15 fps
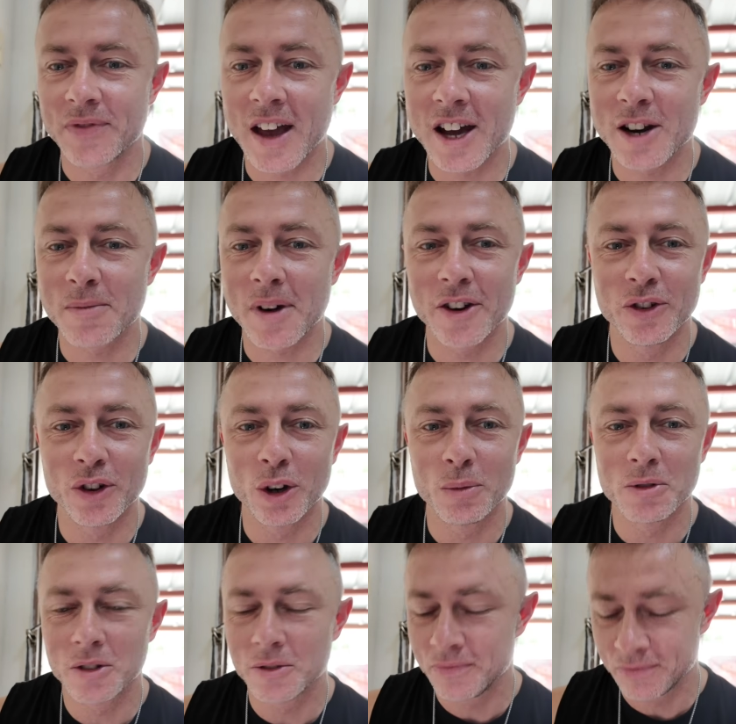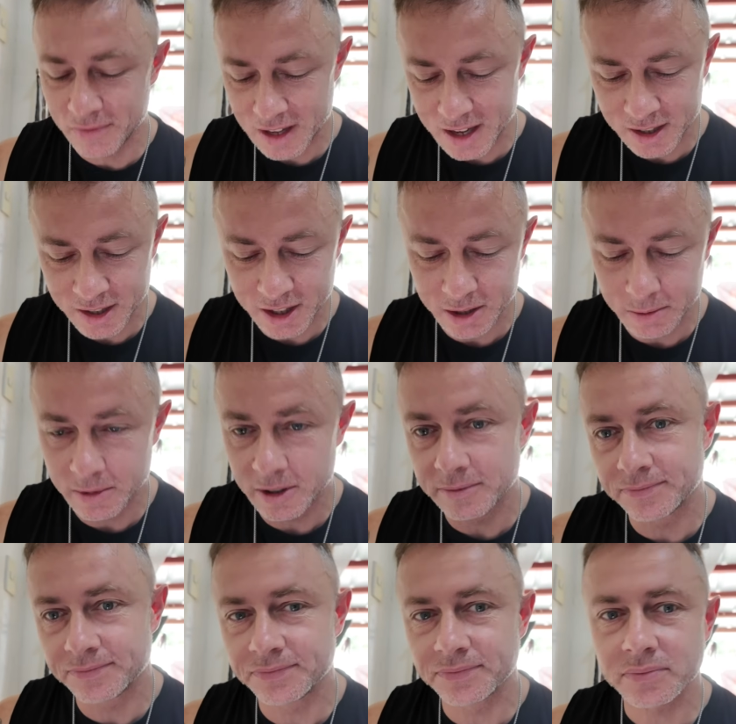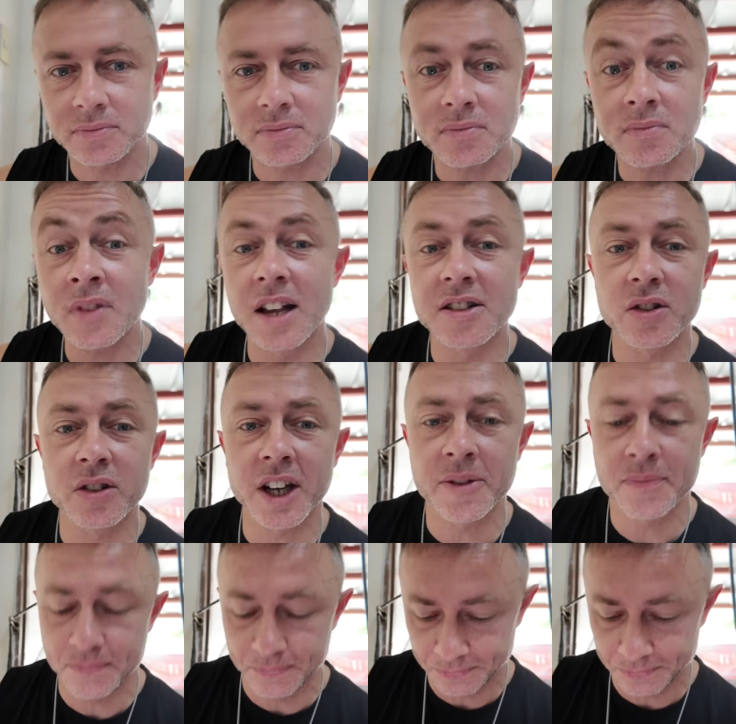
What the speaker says: of my normal thing here, but that's okay.